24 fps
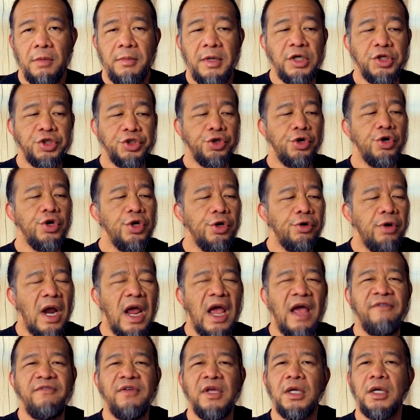I mean, sure,
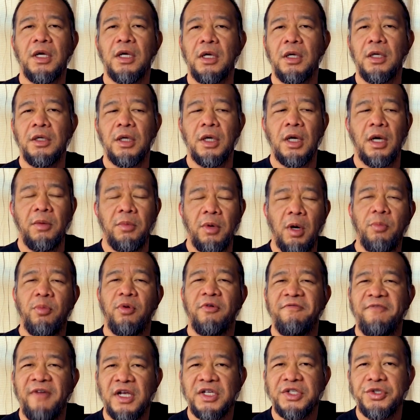you're having a
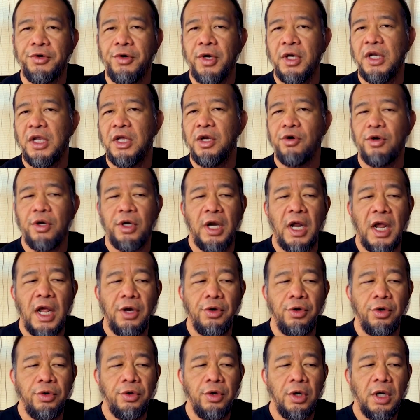professor in Hidon and
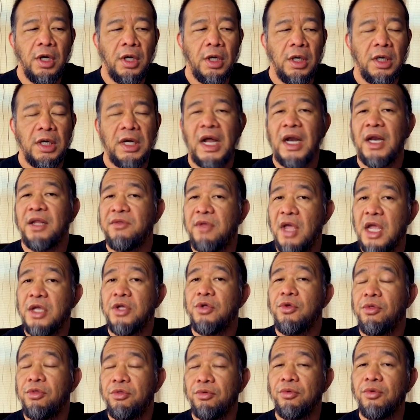Henner kind of
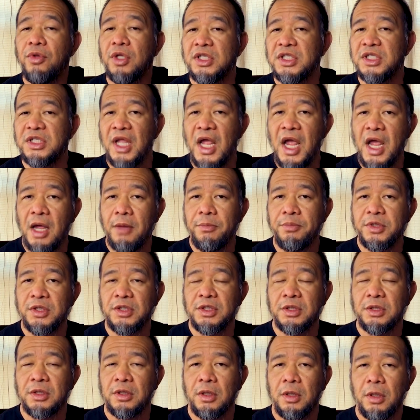take you through the
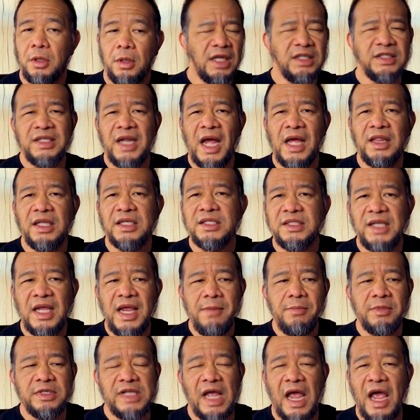steps. It's not the
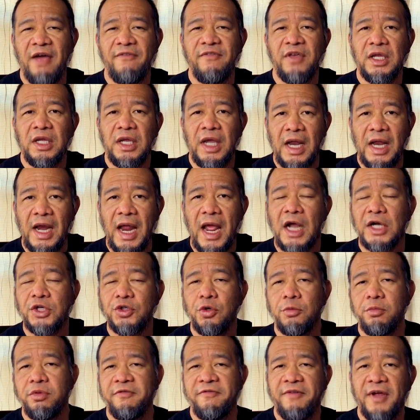same as having an
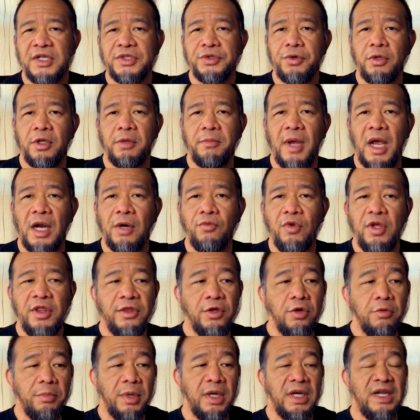actual professor on the mat
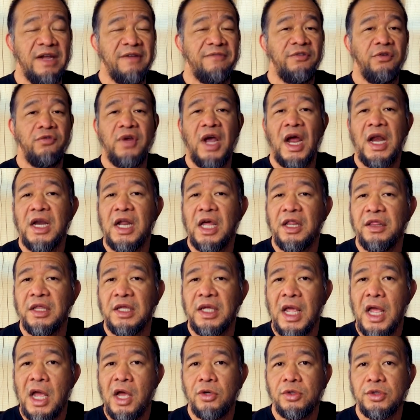with you, but if you've got
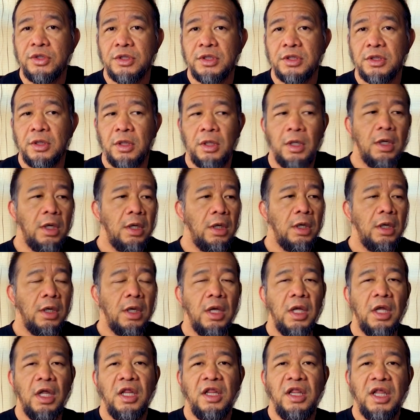nothing else,
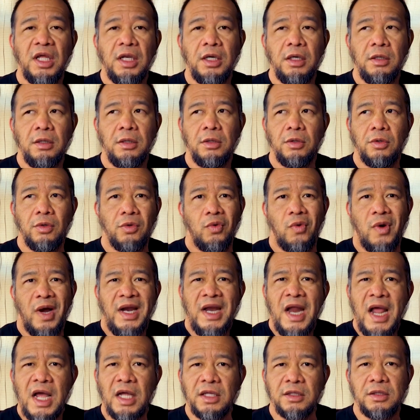then
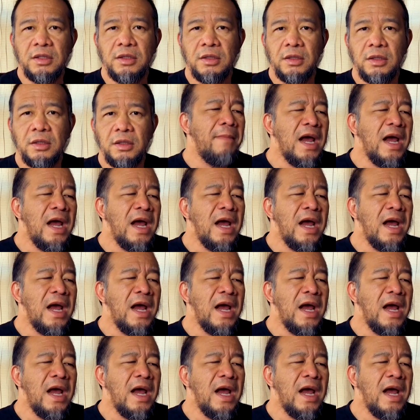why not?